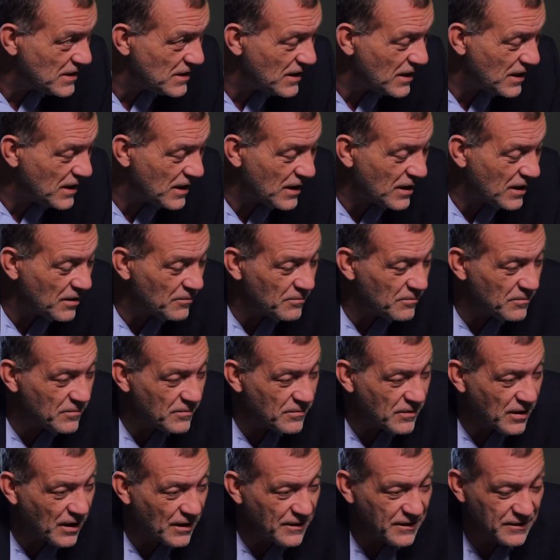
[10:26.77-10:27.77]

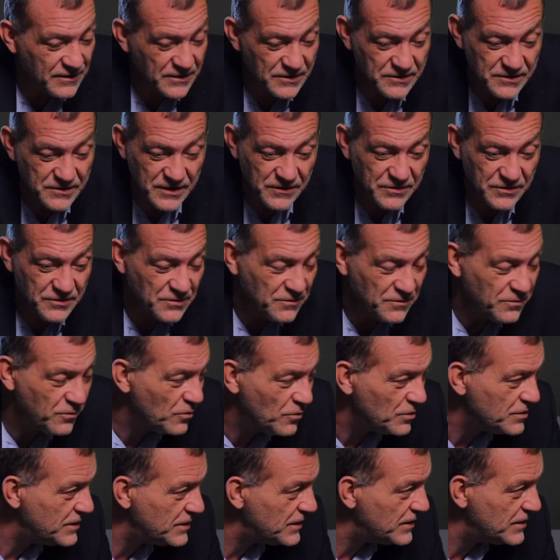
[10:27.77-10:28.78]
I think the Chiefs are
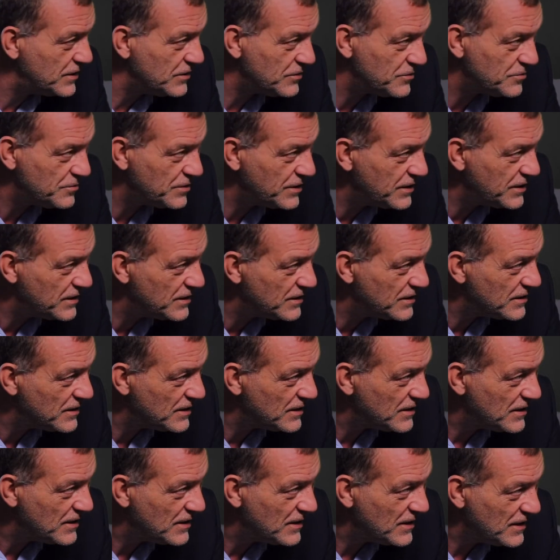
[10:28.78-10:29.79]
14-3,
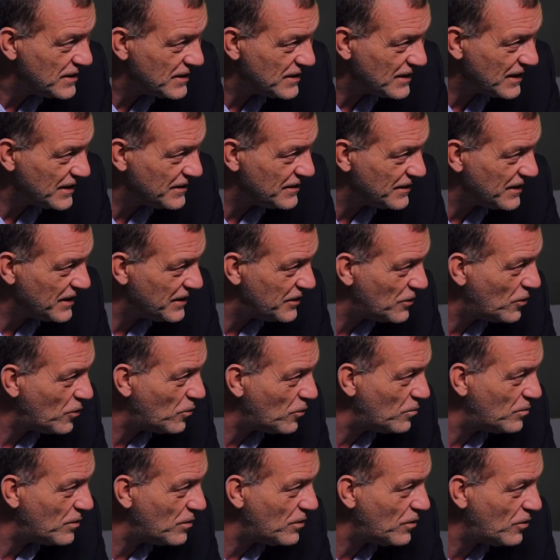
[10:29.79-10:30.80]
and
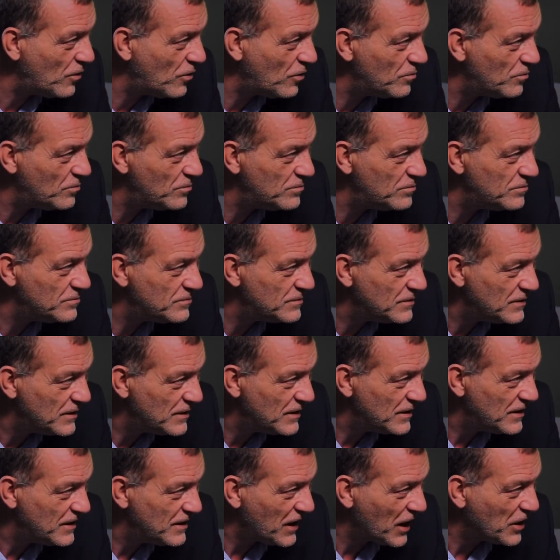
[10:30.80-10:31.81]
home
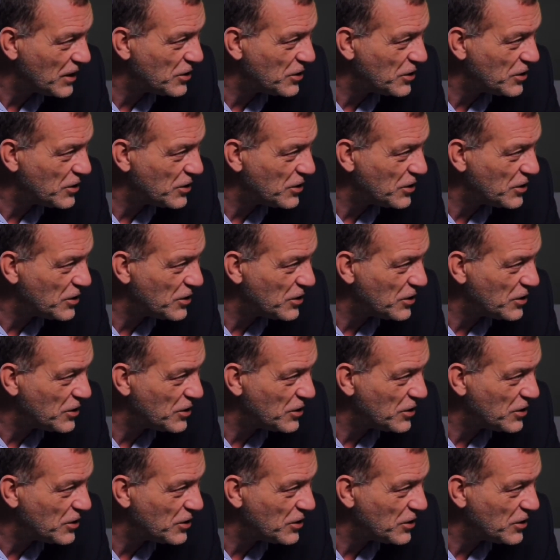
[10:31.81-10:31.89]
a